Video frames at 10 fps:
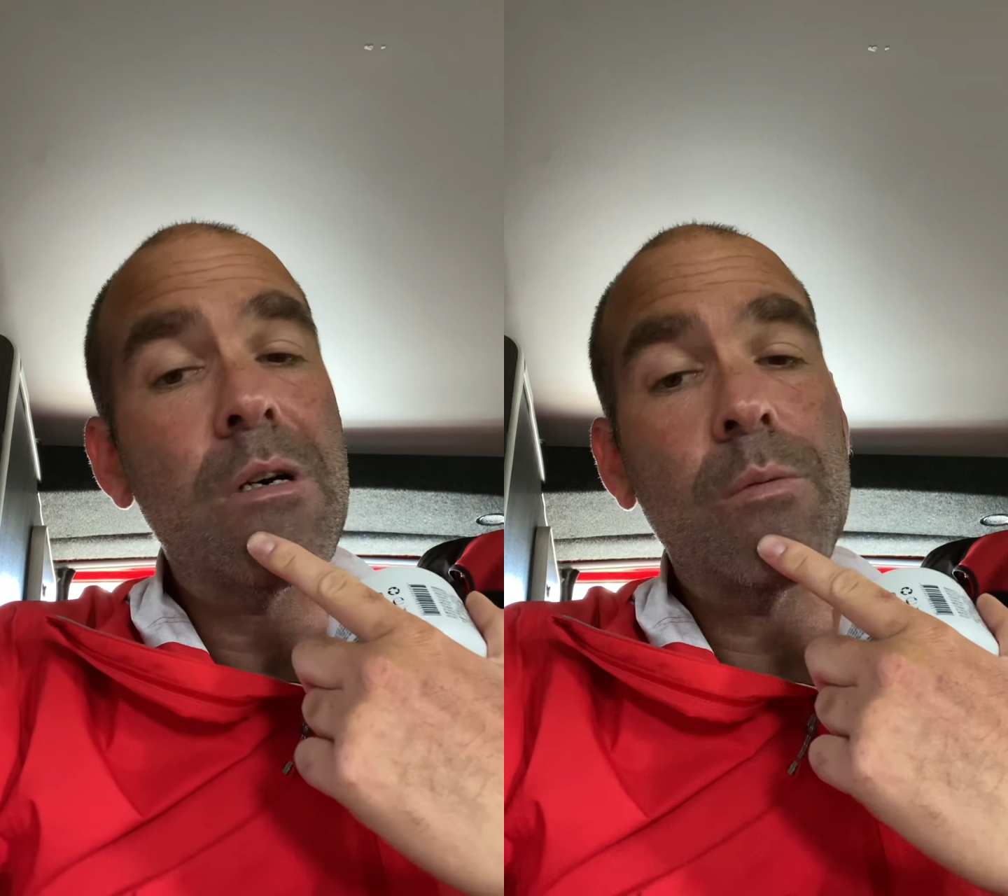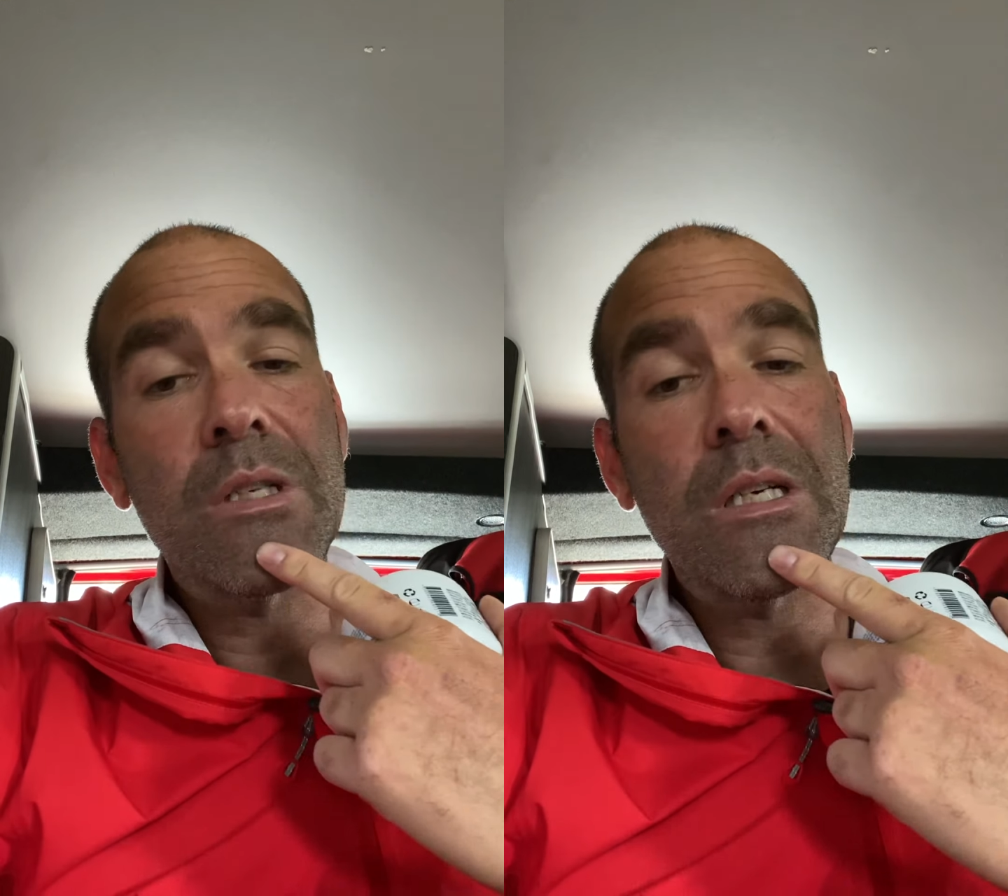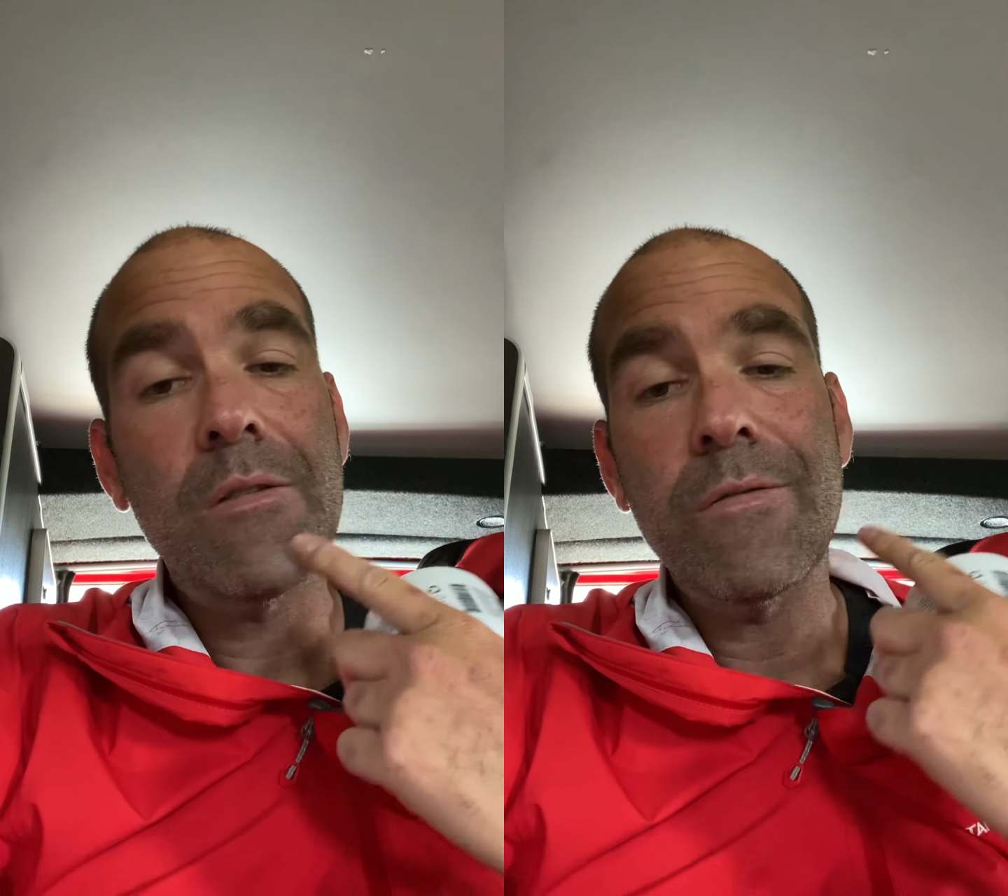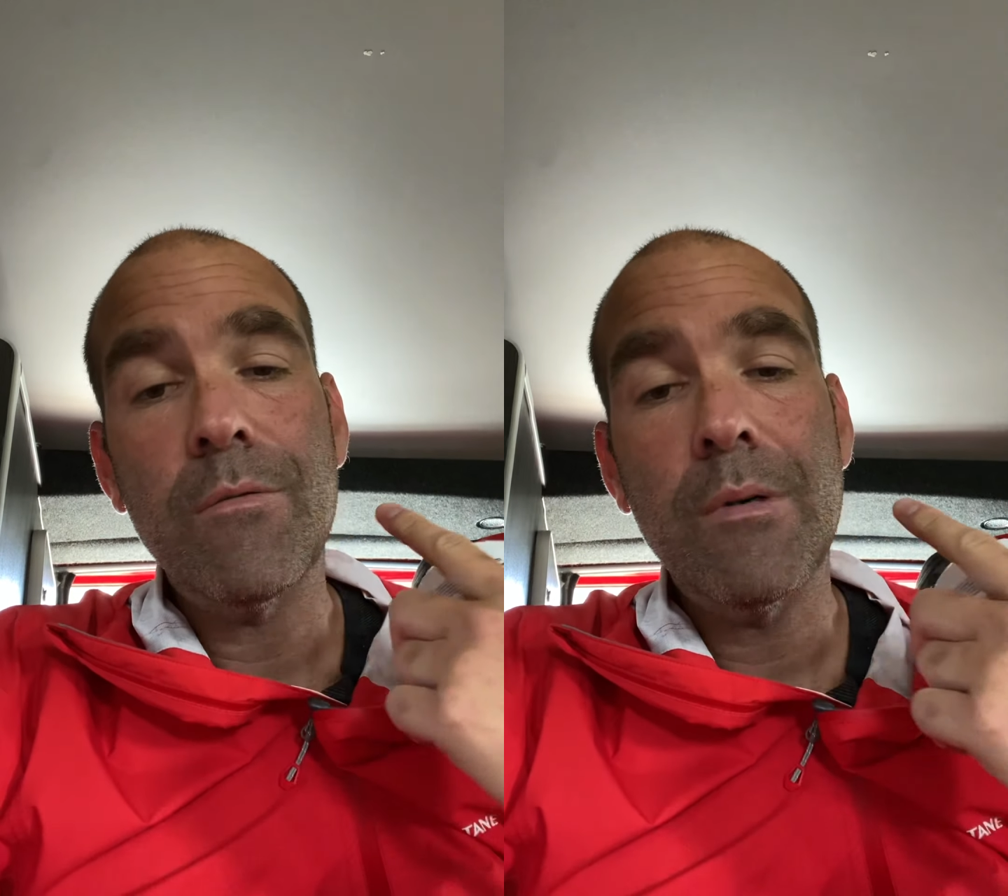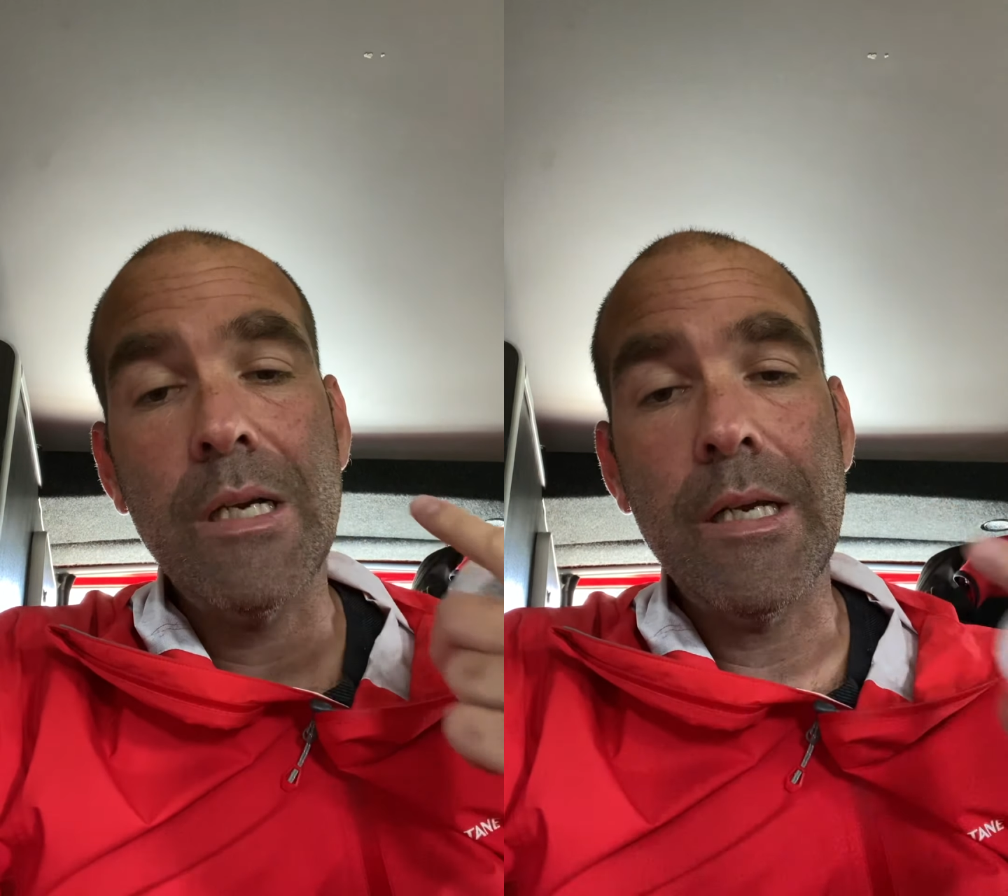myself
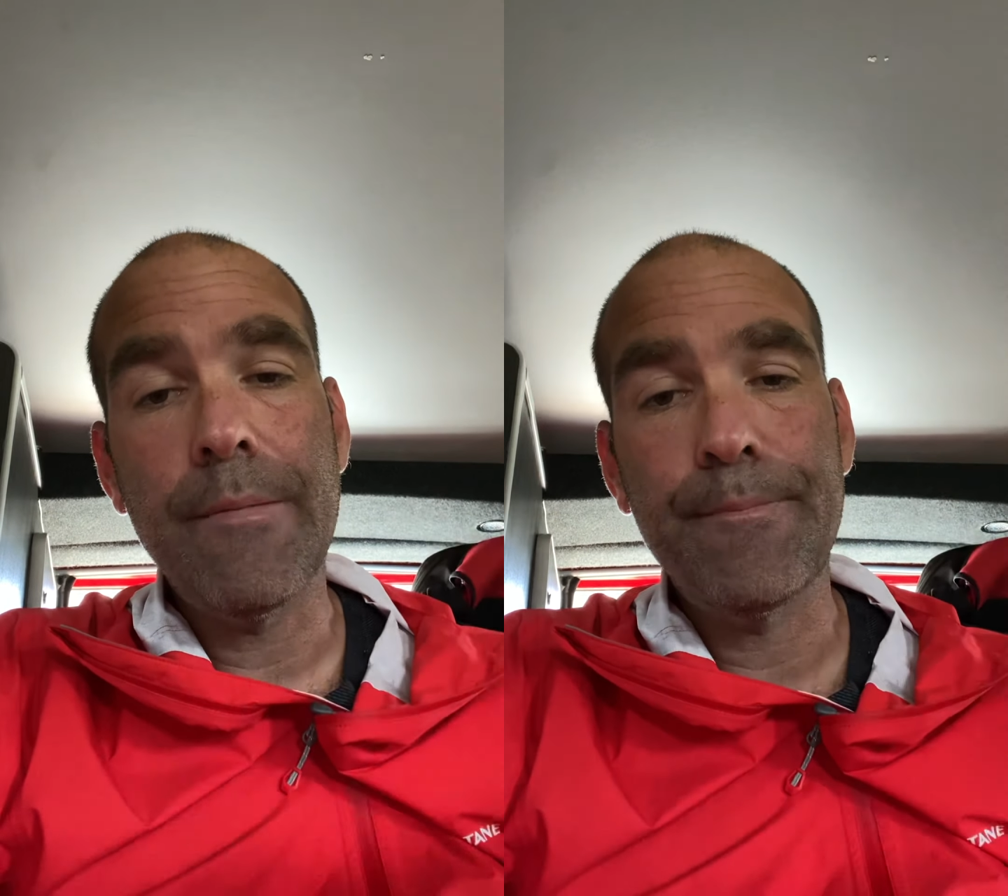away